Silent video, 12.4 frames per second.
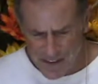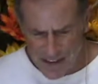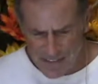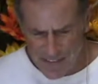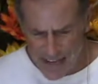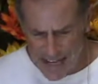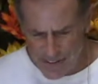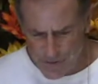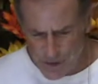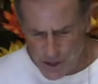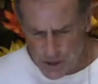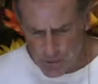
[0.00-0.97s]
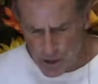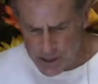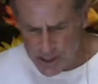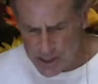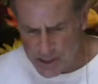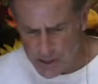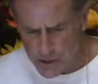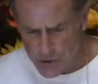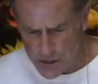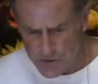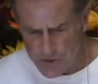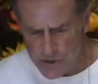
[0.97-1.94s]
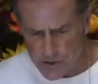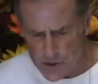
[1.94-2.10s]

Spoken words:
And then after expressing his grief and